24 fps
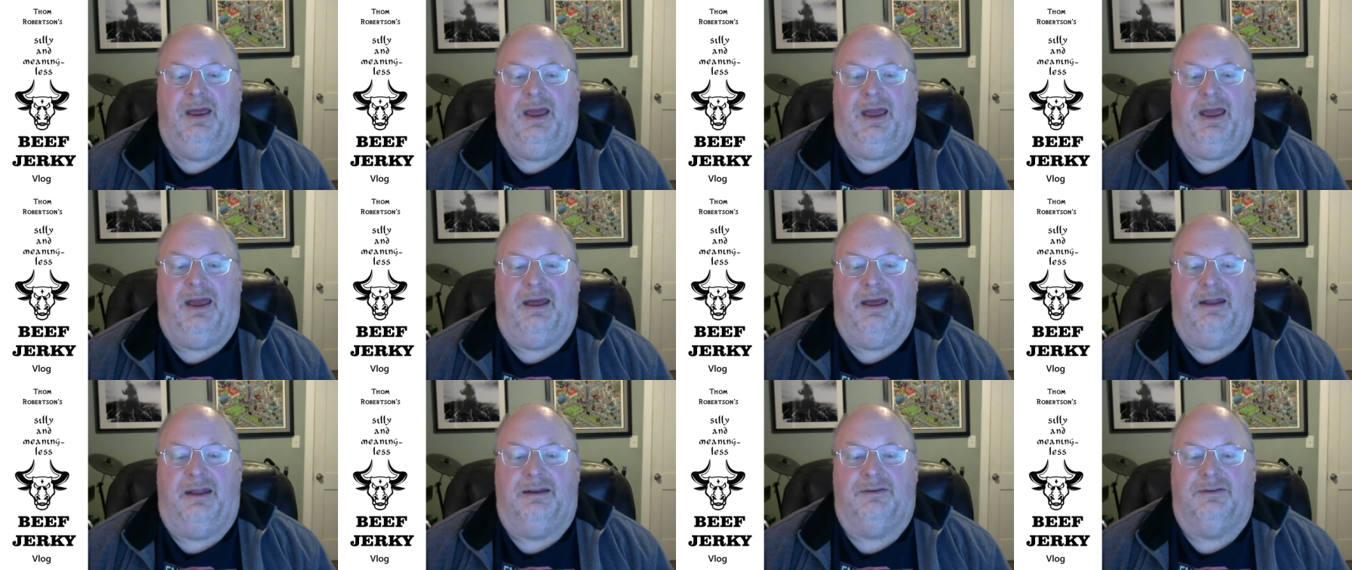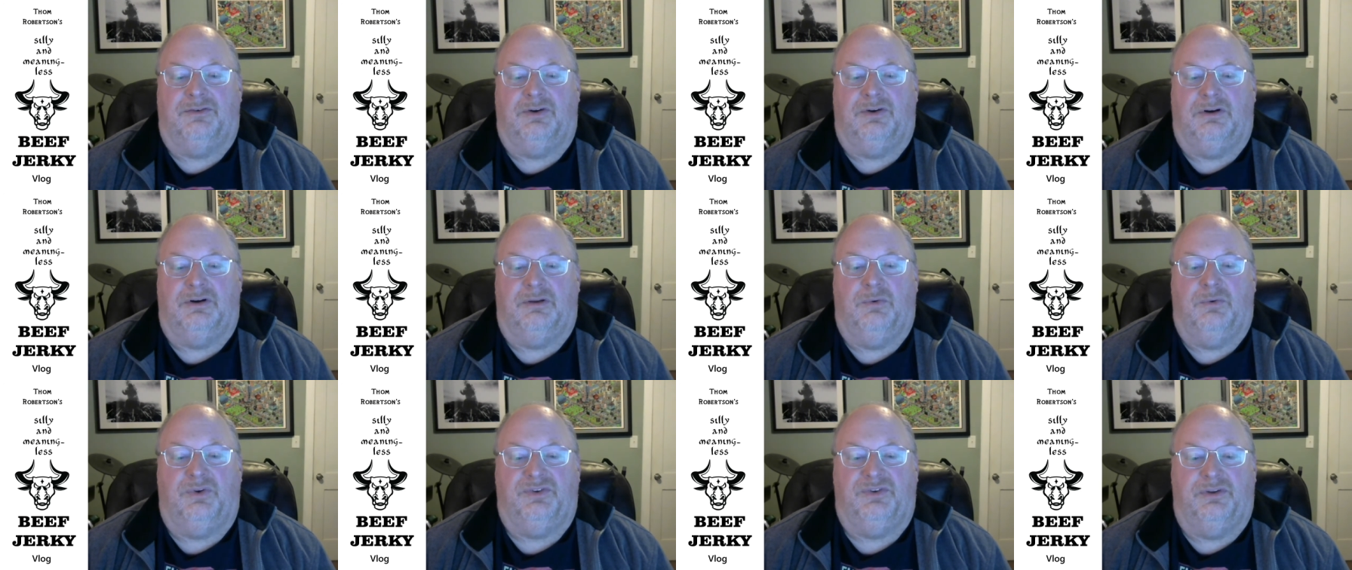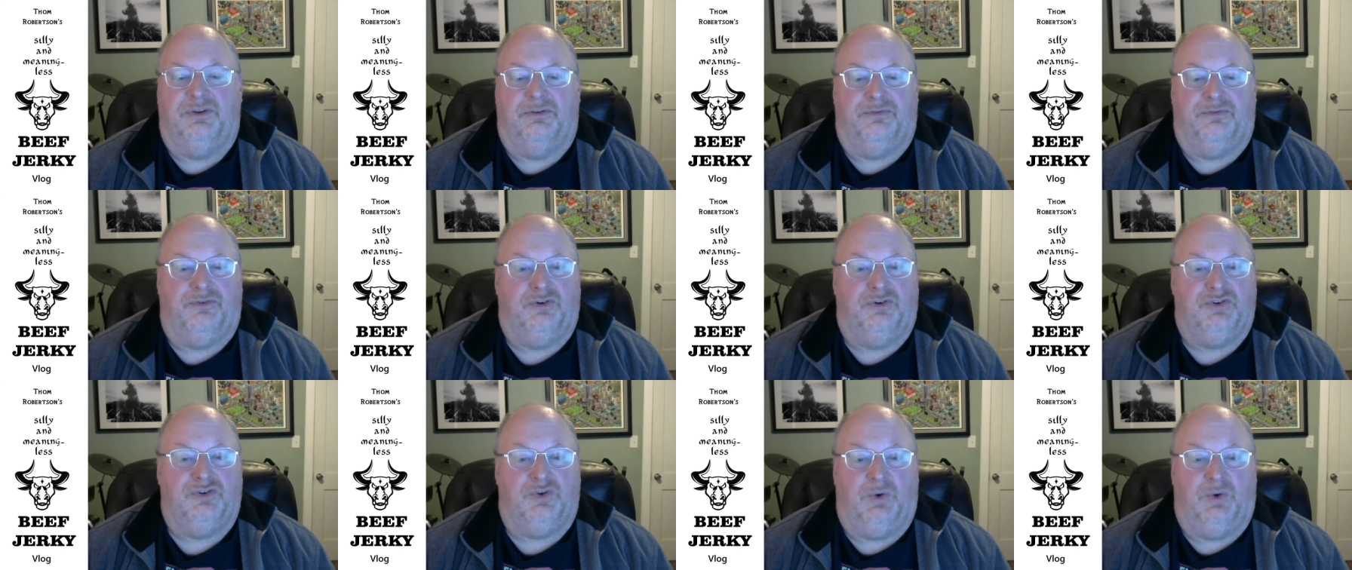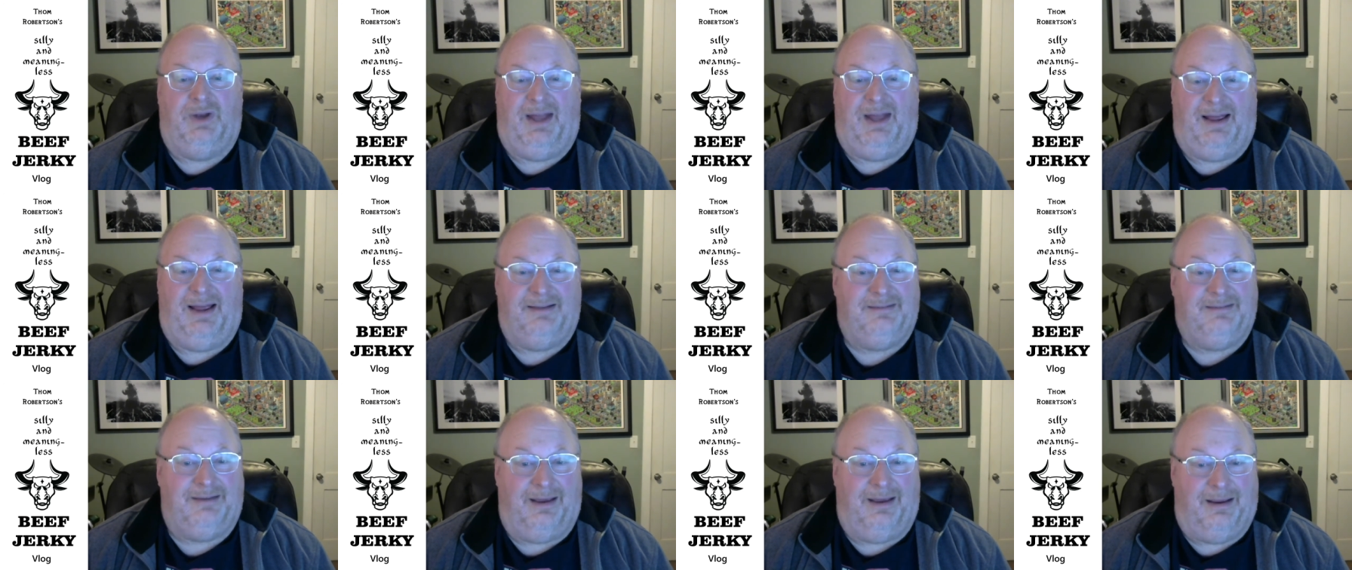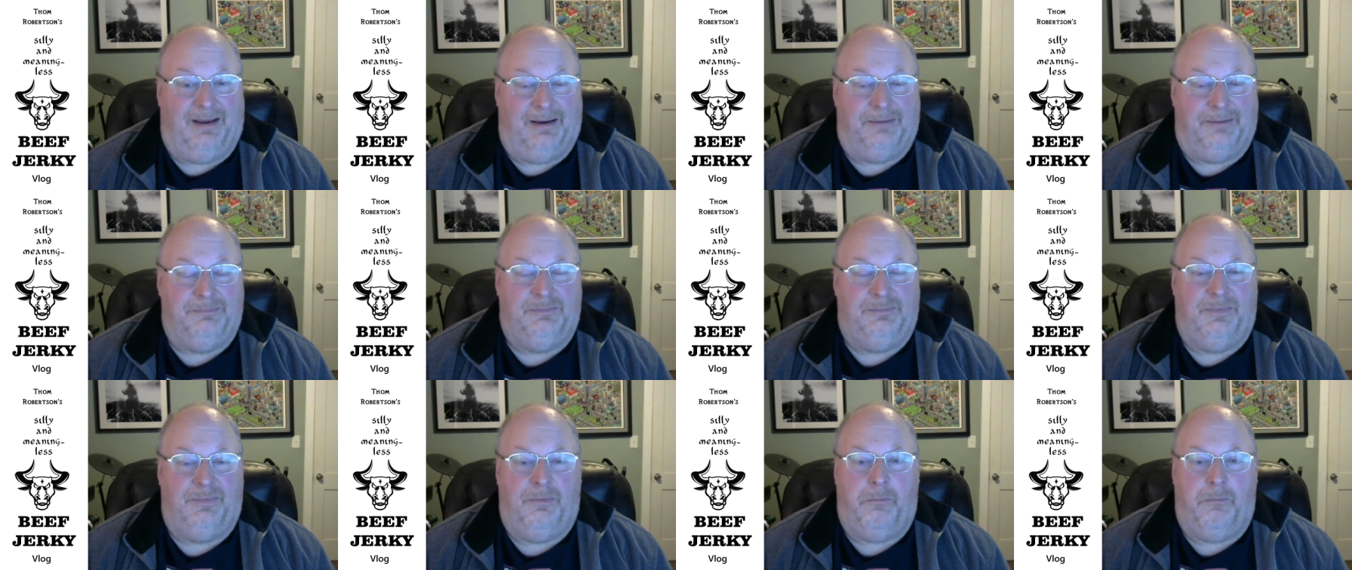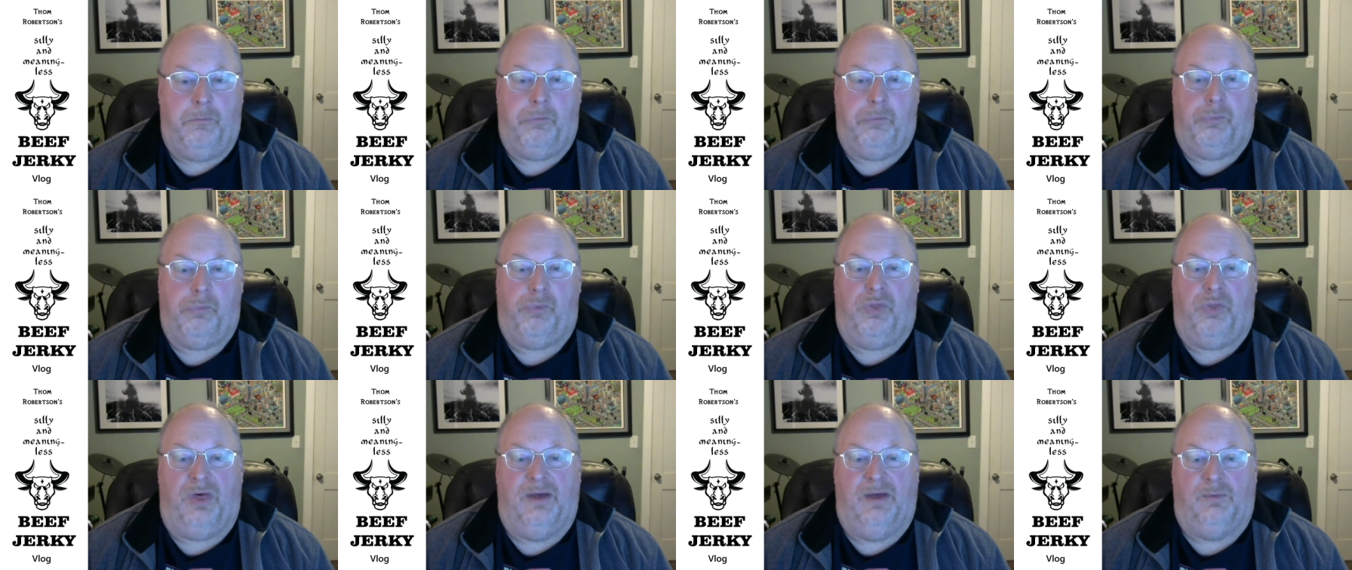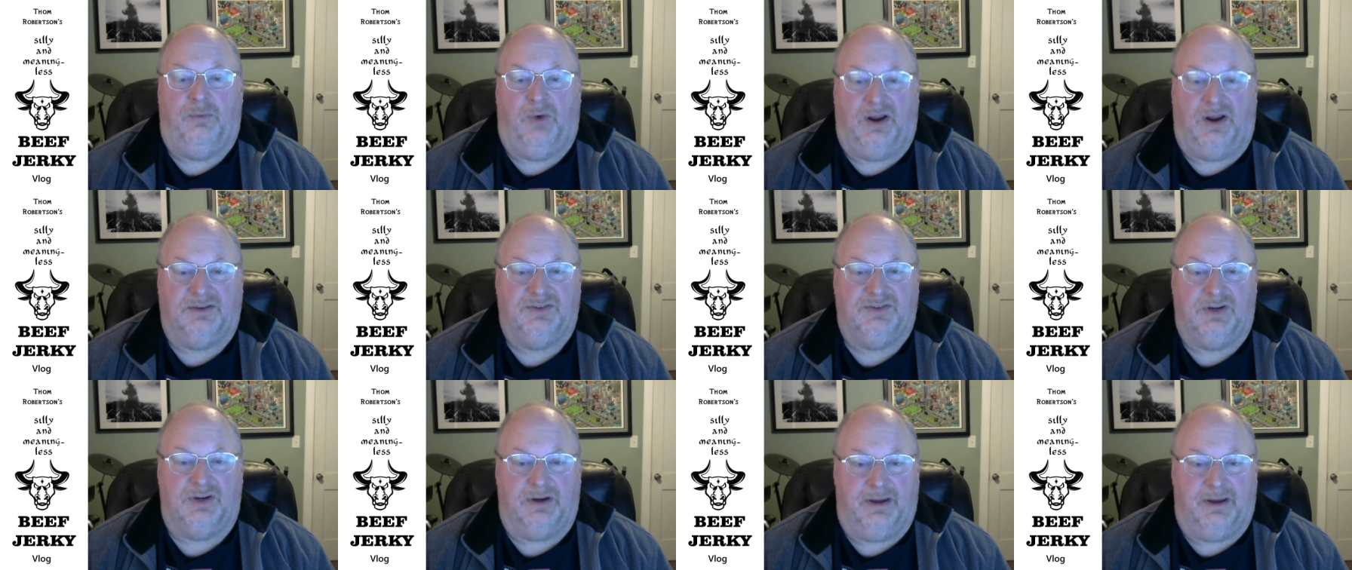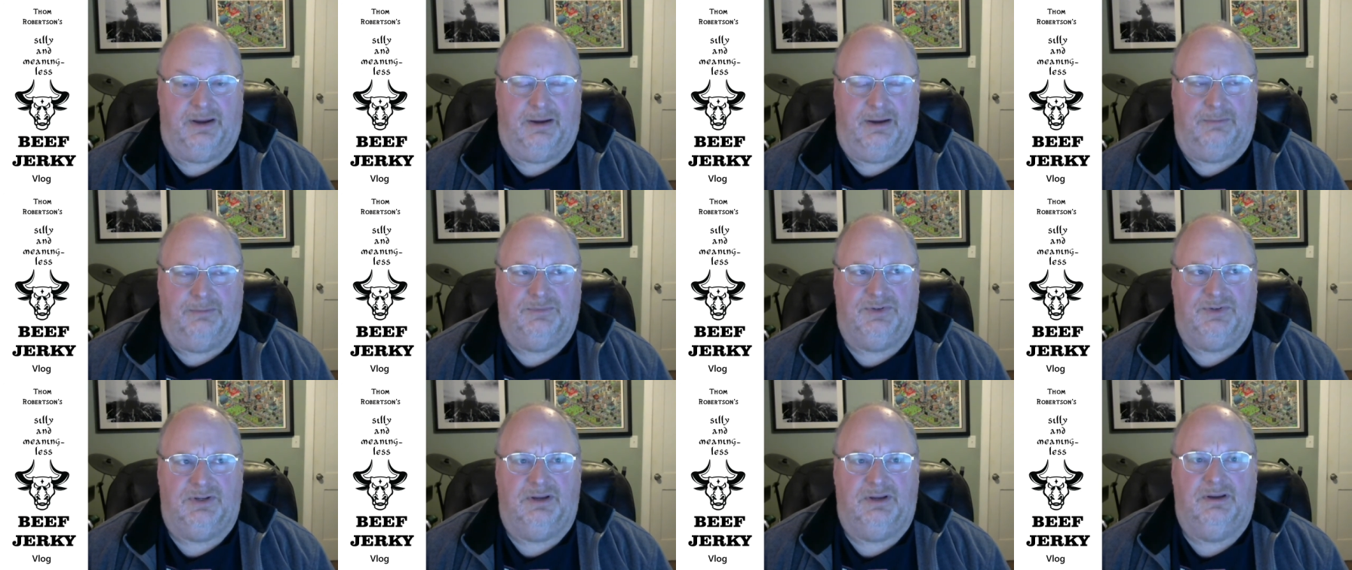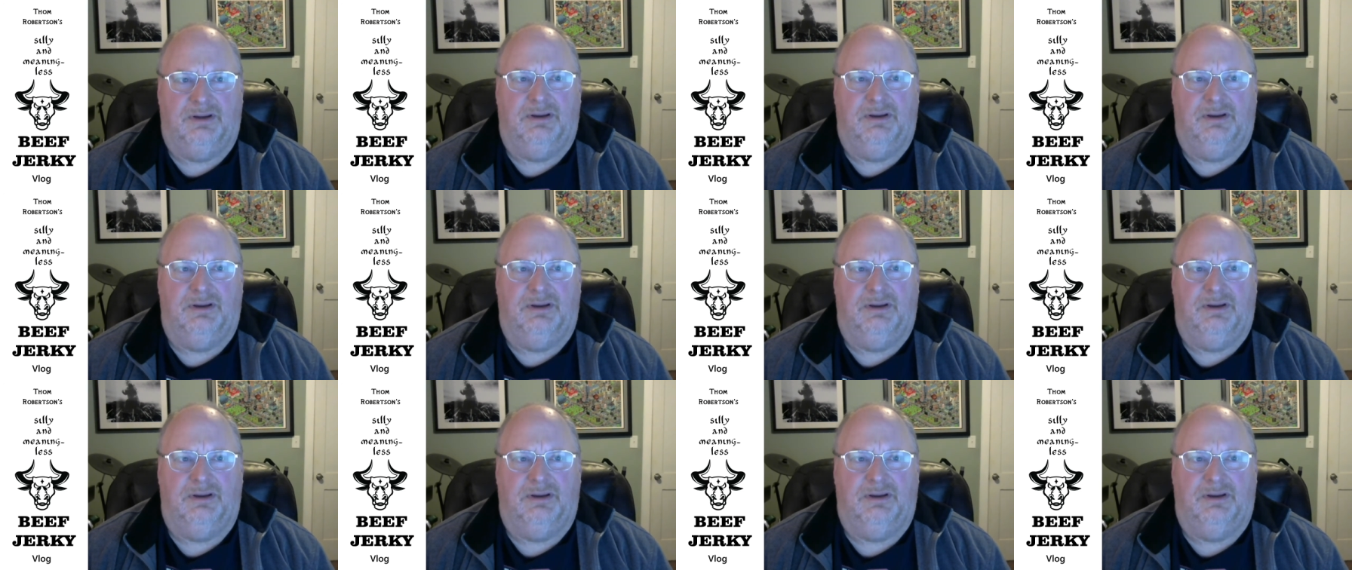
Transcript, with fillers: and it certainly wasn't the first or last time that Rockstar Games,